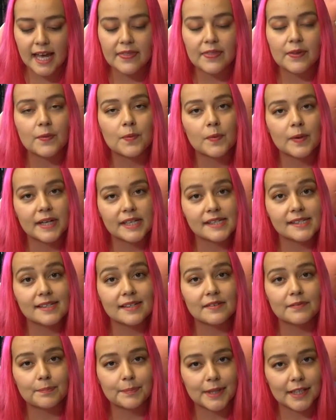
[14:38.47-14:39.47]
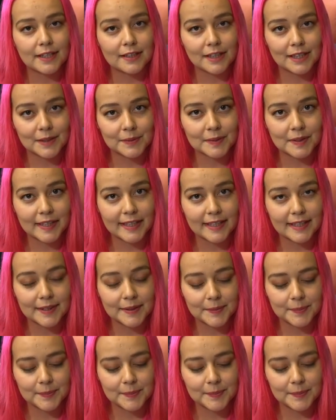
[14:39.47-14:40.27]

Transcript: and the risk of being lonely.